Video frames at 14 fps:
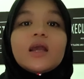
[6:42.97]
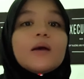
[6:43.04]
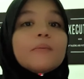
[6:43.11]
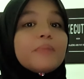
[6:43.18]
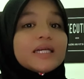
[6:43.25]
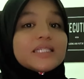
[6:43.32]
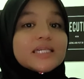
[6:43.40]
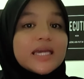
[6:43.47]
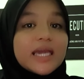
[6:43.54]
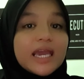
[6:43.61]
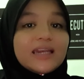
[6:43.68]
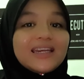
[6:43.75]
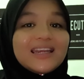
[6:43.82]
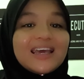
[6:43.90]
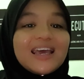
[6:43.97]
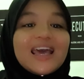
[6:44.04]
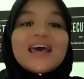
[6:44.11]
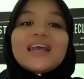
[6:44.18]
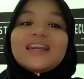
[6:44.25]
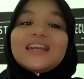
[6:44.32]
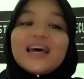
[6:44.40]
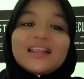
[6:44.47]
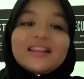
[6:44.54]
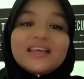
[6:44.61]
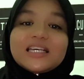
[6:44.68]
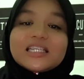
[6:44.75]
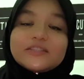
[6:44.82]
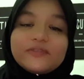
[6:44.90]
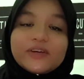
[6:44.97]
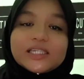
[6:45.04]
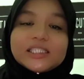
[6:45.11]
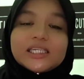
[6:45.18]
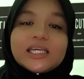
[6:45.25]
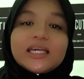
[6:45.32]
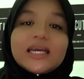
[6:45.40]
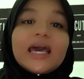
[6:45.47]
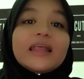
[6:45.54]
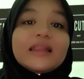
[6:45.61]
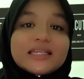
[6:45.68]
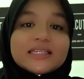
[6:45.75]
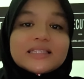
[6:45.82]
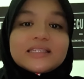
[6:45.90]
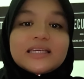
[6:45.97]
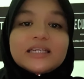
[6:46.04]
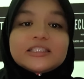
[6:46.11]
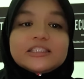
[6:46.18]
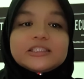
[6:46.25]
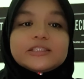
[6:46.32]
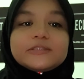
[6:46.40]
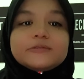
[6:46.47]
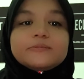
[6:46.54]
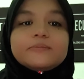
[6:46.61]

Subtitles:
but again, nothing is functioning at this stage.